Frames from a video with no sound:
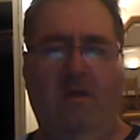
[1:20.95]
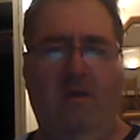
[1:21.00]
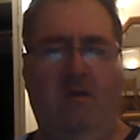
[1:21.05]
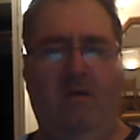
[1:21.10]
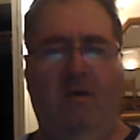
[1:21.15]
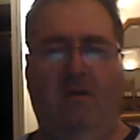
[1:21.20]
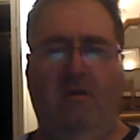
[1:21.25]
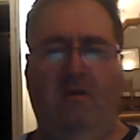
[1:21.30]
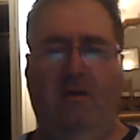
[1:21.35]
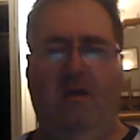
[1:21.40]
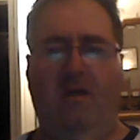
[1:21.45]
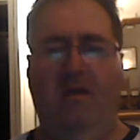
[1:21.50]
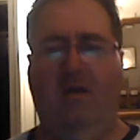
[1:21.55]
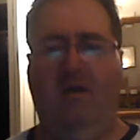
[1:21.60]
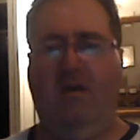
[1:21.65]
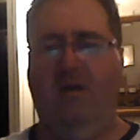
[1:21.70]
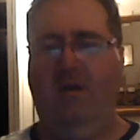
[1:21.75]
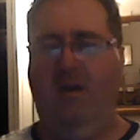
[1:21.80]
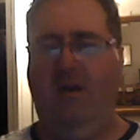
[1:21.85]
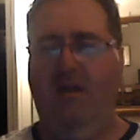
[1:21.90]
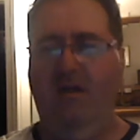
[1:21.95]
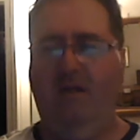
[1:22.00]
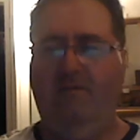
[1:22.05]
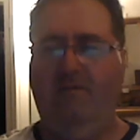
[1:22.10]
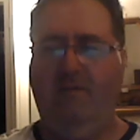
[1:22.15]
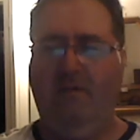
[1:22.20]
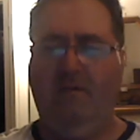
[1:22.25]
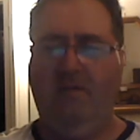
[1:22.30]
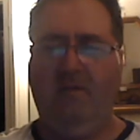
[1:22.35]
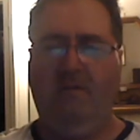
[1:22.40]
Now all you got
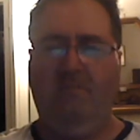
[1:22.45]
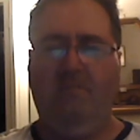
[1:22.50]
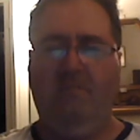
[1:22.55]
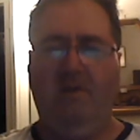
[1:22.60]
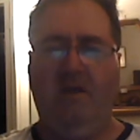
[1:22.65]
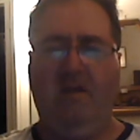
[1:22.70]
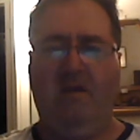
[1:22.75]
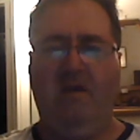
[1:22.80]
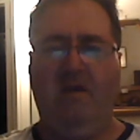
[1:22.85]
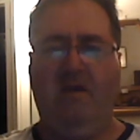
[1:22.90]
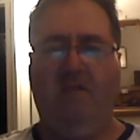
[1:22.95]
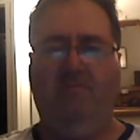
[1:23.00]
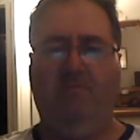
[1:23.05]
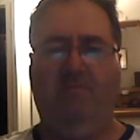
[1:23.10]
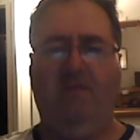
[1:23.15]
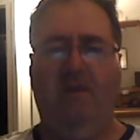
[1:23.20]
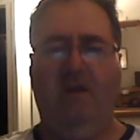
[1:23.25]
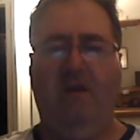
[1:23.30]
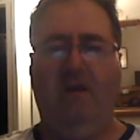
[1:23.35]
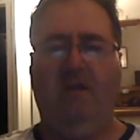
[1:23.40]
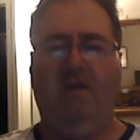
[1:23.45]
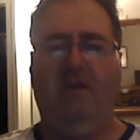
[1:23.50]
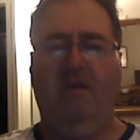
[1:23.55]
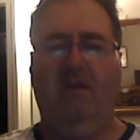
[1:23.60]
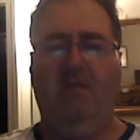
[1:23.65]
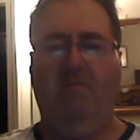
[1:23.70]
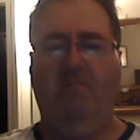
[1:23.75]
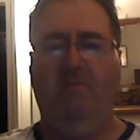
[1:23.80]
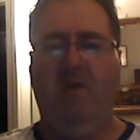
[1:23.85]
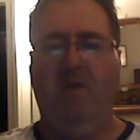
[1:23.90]
left is a pickup truck
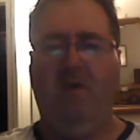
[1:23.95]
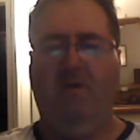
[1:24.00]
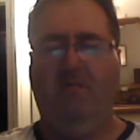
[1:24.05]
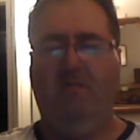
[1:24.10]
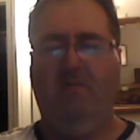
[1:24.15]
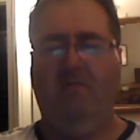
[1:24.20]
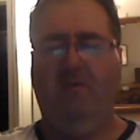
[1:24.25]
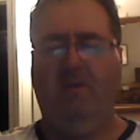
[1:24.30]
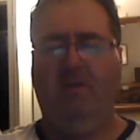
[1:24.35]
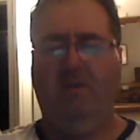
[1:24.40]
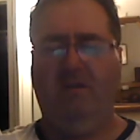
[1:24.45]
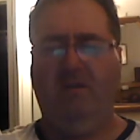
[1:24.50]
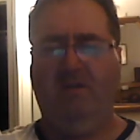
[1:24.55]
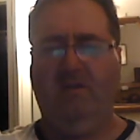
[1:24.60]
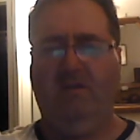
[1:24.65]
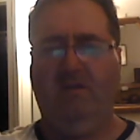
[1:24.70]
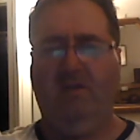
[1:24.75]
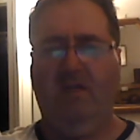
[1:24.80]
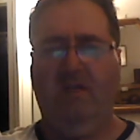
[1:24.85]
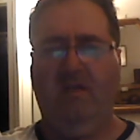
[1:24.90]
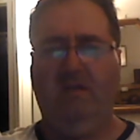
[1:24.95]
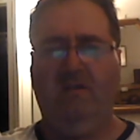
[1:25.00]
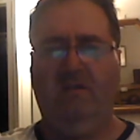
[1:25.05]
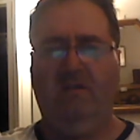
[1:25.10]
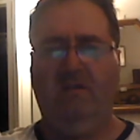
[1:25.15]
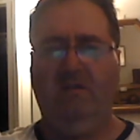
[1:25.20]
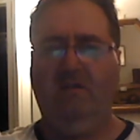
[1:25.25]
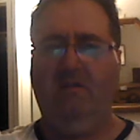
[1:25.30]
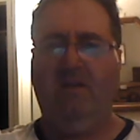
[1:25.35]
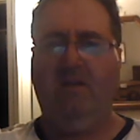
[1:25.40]
and memories of
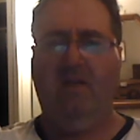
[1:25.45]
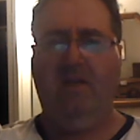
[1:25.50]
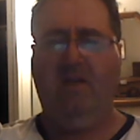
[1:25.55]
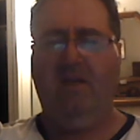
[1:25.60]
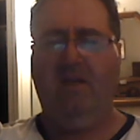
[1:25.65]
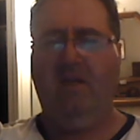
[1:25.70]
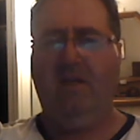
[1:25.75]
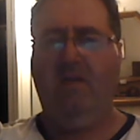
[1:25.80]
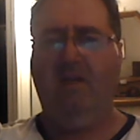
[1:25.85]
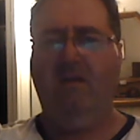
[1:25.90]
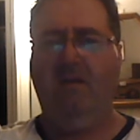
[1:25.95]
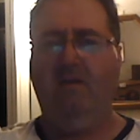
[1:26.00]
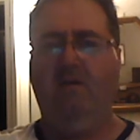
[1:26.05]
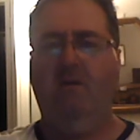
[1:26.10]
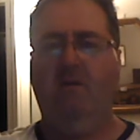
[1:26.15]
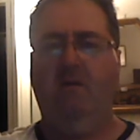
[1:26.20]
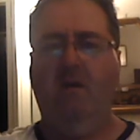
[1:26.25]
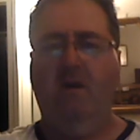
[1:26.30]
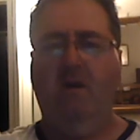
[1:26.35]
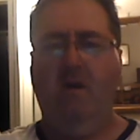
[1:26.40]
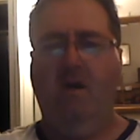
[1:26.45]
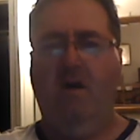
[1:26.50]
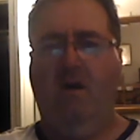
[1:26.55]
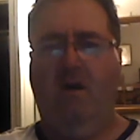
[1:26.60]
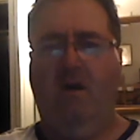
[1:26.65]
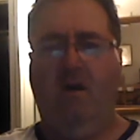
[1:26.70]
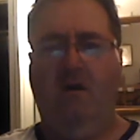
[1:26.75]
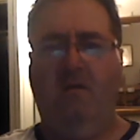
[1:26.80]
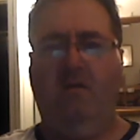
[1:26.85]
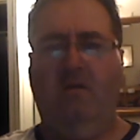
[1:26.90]
yesterday
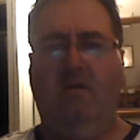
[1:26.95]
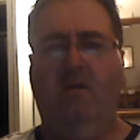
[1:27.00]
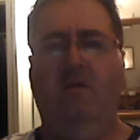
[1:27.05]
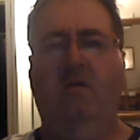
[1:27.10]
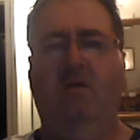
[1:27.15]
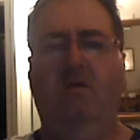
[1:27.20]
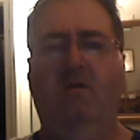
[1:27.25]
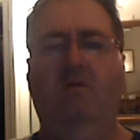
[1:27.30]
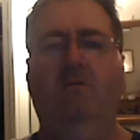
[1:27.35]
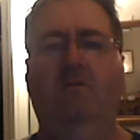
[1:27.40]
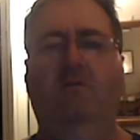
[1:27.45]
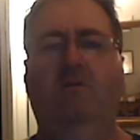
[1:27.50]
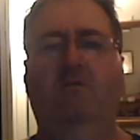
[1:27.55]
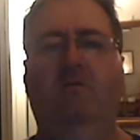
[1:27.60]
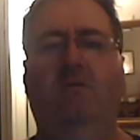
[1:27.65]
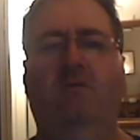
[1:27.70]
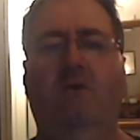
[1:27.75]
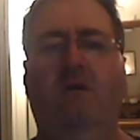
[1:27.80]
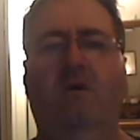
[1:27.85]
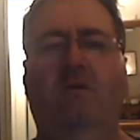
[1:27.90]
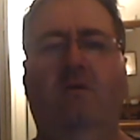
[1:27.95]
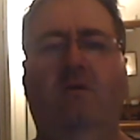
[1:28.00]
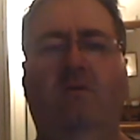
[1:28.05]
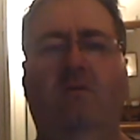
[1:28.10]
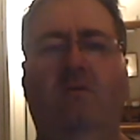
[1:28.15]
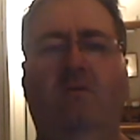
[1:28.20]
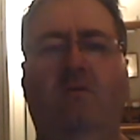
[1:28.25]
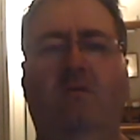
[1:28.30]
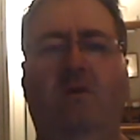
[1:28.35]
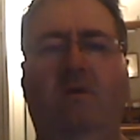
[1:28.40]
of a girl who got
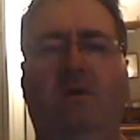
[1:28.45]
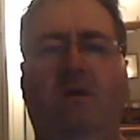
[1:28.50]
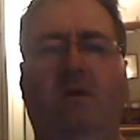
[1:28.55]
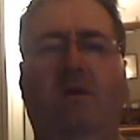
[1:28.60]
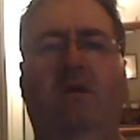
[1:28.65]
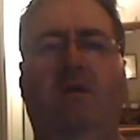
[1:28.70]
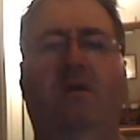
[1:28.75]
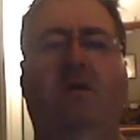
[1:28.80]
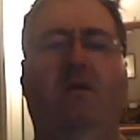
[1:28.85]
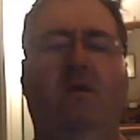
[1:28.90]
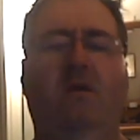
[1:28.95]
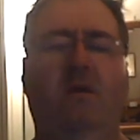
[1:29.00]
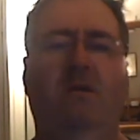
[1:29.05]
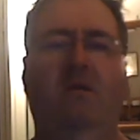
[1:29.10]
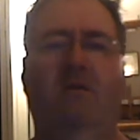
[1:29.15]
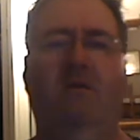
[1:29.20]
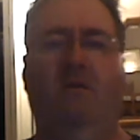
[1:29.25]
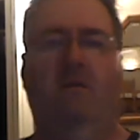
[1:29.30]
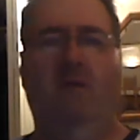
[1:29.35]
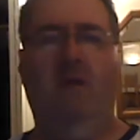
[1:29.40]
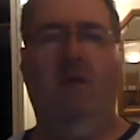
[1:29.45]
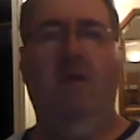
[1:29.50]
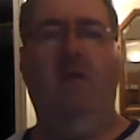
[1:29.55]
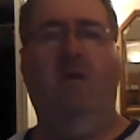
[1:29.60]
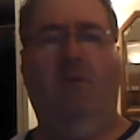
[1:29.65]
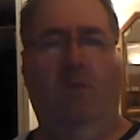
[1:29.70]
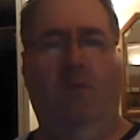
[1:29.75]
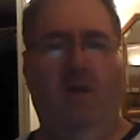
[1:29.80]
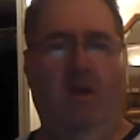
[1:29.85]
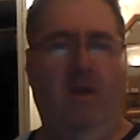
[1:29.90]
away.
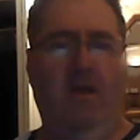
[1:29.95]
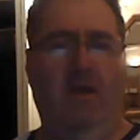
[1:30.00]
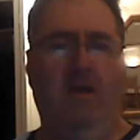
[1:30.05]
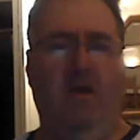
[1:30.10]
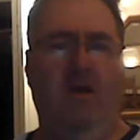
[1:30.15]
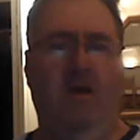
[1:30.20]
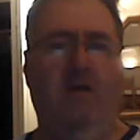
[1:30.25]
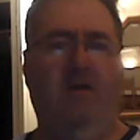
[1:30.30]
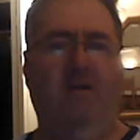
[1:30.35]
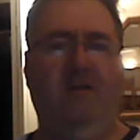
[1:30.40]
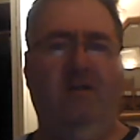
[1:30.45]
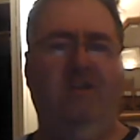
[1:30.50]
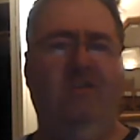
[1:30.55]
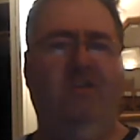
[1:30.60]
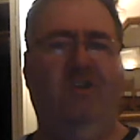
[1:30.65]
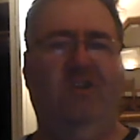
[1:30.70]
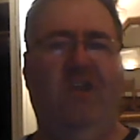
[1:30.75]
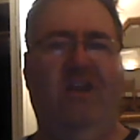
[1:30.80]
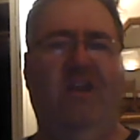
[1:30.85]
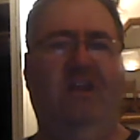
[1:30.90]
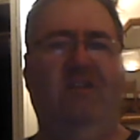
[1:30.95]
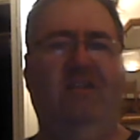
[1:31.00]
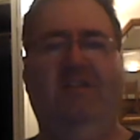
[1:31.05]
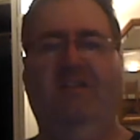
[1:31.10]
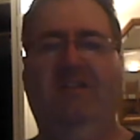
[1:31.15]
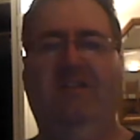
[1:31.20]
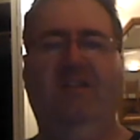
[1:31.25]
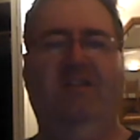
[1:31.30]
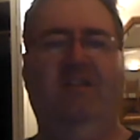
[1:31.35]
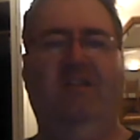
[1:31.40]
When I got a chance
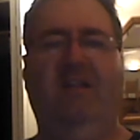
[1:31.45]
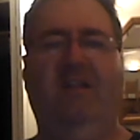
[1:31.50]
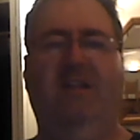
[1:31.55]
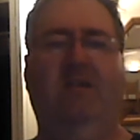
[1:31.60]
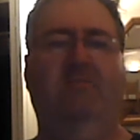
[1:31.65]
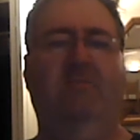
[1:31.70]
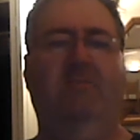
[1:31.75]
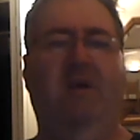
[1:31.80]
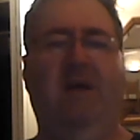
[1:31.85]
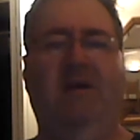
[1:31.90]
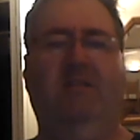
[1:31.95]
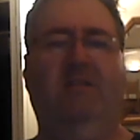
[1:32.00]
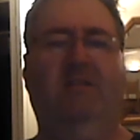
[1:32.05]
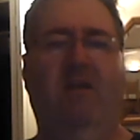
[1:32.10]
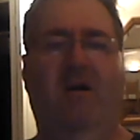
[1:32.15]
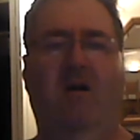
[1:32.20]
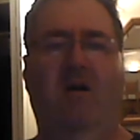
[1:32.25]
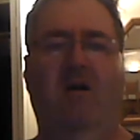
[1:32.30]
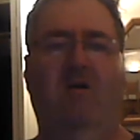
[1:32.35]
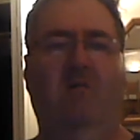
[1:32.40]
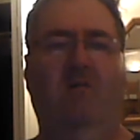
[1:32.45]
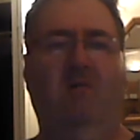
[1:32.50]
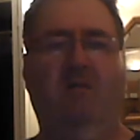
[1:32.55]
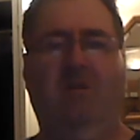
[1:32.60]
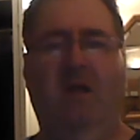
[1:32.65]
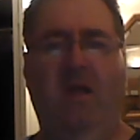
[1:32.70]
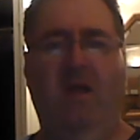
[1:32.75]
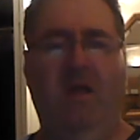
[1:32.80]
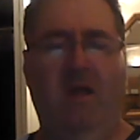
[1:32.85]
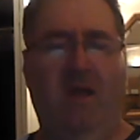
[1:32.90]
to sing my songs,
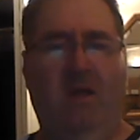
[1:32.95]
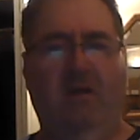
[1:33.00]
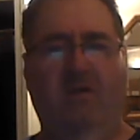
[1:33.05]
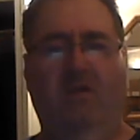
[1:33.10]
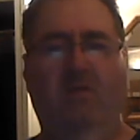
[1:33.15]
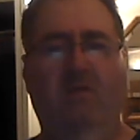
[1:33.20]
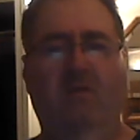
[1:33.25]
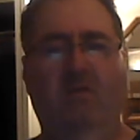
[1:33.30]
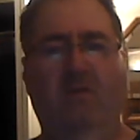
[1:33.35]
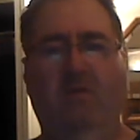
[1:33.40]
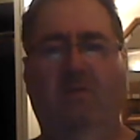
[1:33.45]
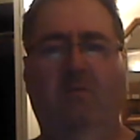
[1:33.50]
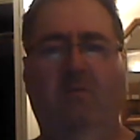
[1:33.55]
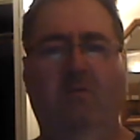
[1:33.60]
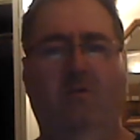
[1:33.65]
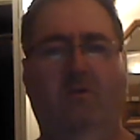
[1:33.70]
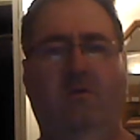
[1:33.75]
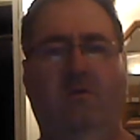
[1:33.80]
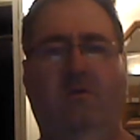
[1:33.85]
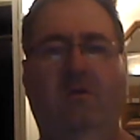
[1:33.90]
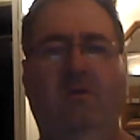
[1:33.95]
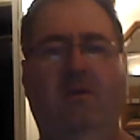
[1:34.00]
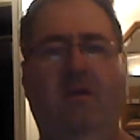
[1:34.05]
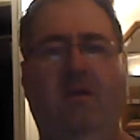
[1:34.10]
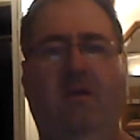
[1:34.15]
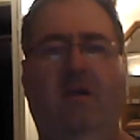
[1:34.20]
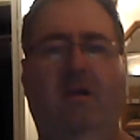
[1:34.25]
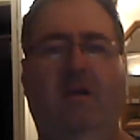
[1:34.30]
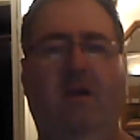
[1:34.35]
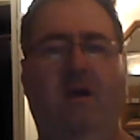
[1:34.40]
I knew it wouldn't
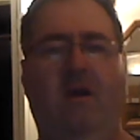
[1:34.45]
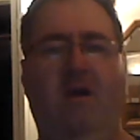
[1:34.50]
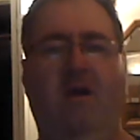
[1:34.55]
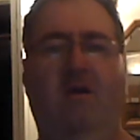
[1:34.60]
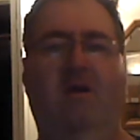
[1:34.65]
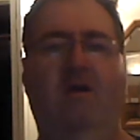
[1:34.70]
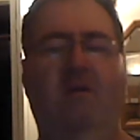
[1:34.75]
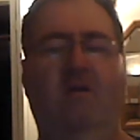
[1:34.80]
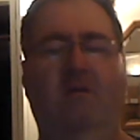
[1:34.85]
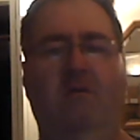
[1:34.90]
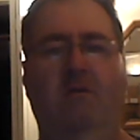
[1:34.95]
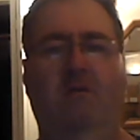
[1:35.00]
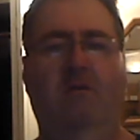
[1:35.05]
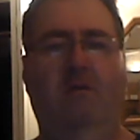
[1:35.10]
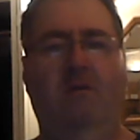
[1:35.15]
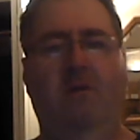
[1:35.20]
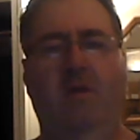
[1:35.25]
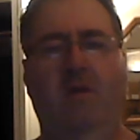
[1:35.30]
take long.